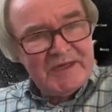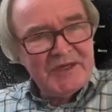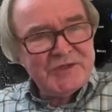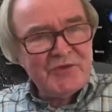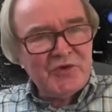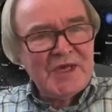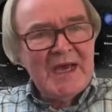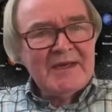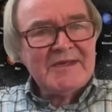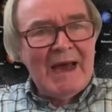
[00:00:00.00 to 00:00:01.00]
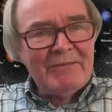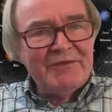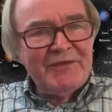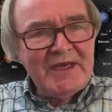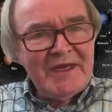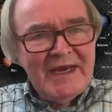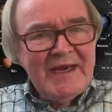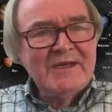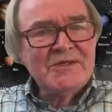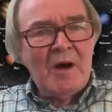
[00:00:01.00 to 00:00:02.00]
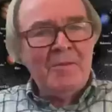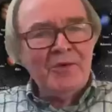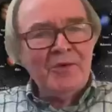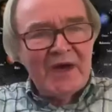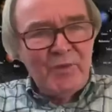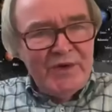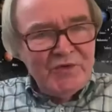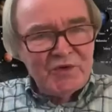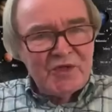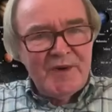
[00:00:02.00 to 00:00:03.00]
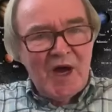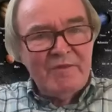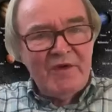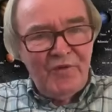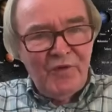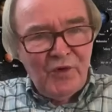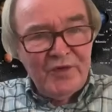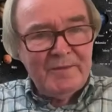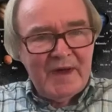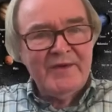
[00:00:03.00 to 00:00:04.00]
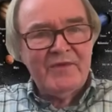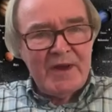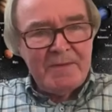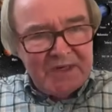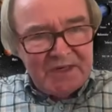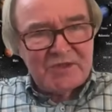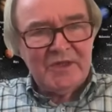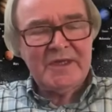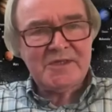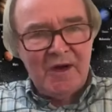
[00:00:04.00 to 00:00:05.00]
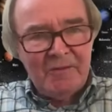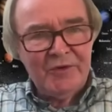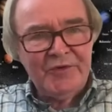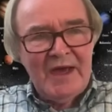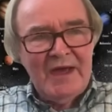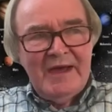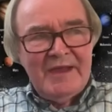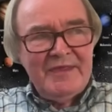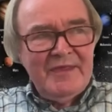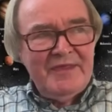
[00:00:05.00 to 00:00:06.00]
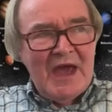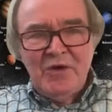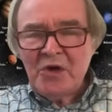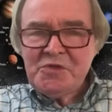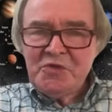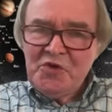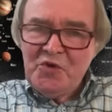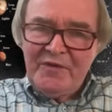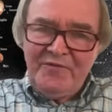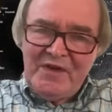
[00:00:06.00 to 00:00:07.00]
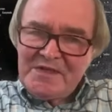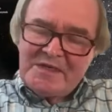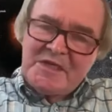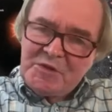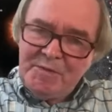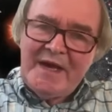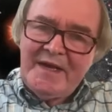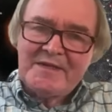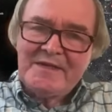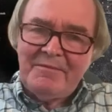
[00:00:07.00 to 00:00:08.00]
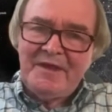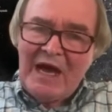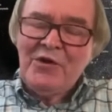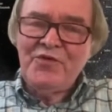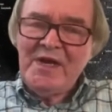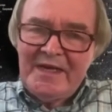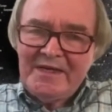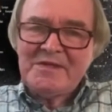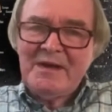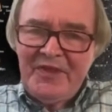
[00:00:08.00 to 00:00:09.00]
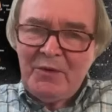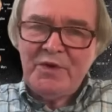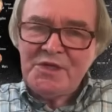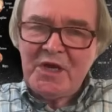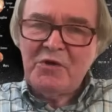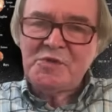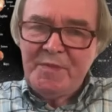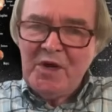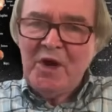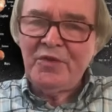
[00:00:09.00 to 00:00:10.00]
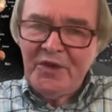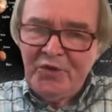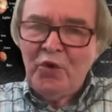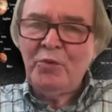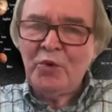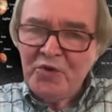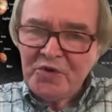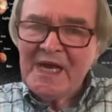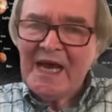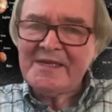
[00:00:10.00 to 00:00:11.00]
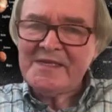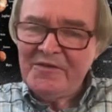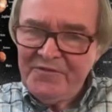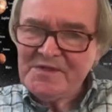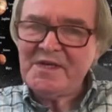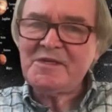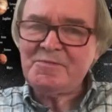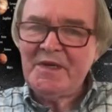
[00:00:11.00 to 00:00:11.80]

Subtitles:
Because, of course, some of the examples that we talked about before, the very personal examples, they're not to do with physics explaining something. That really is something which goes beyond the normal causality of physics.